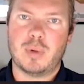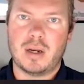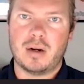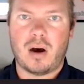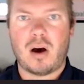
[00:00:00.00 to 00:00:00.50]

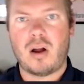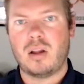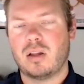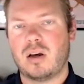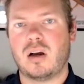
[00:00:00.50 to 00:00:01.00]
but
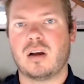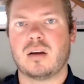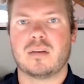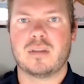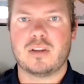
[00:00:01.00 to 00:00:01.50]
all
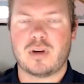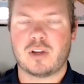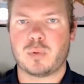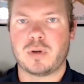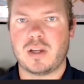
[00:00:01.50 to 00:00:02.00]
along the
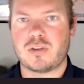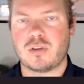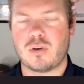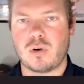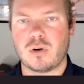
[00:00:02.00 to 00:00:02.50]

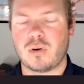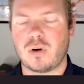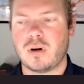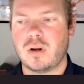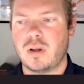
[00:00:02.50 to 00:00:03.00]
transportation corridor